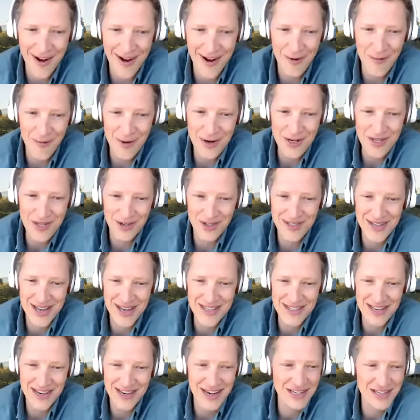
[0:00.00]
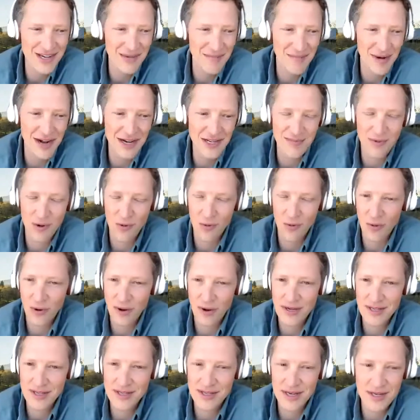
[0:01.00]
regional destination management
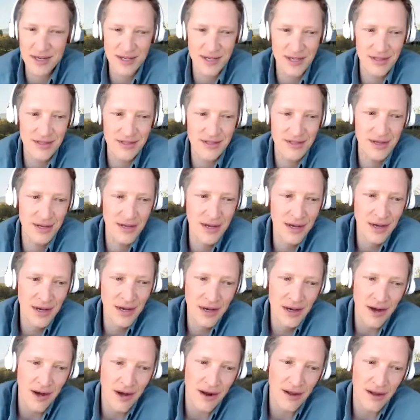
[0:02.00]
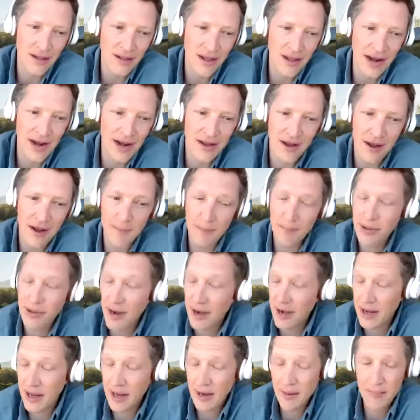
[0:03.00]
organizations on aligning on
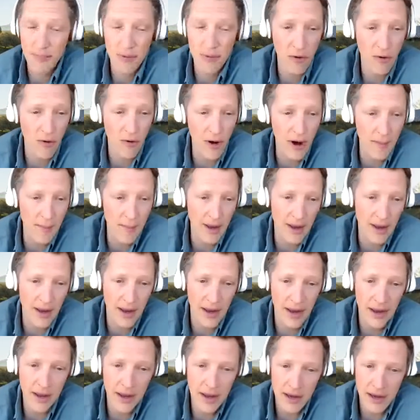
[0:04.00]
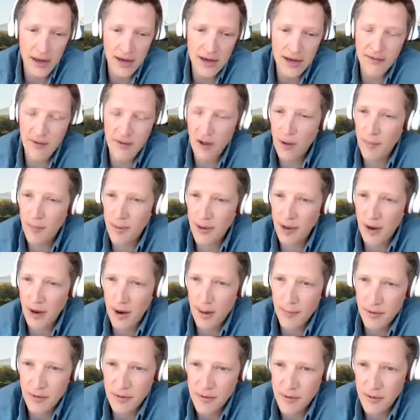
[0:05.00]
planning, programming, and developing
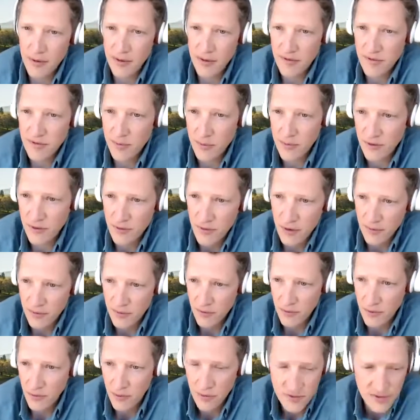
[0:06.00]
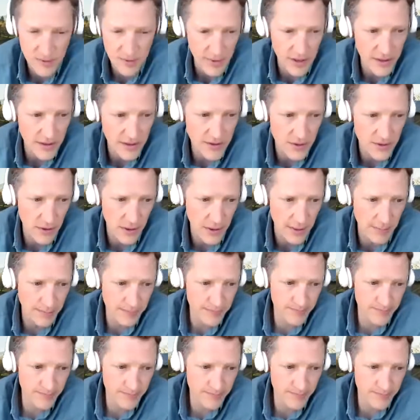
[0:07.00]
opportunities with the travel and tourism industry.